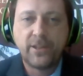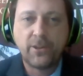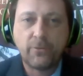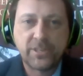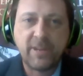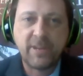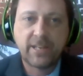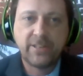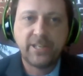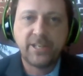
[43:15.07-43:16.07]
They're the ones
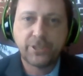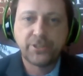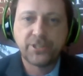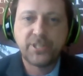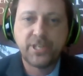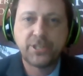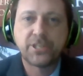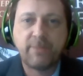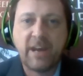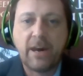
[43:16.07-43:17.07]
making the initial
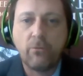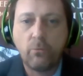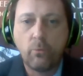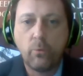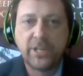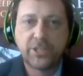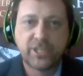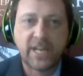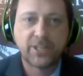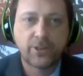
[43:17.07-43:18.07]
decisions about which
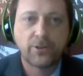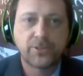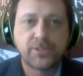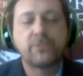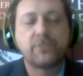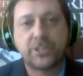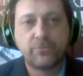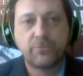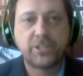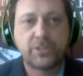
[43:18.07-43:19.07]
sectors, which
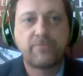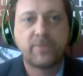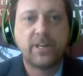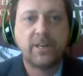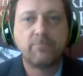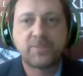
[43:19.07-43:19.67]
which uh,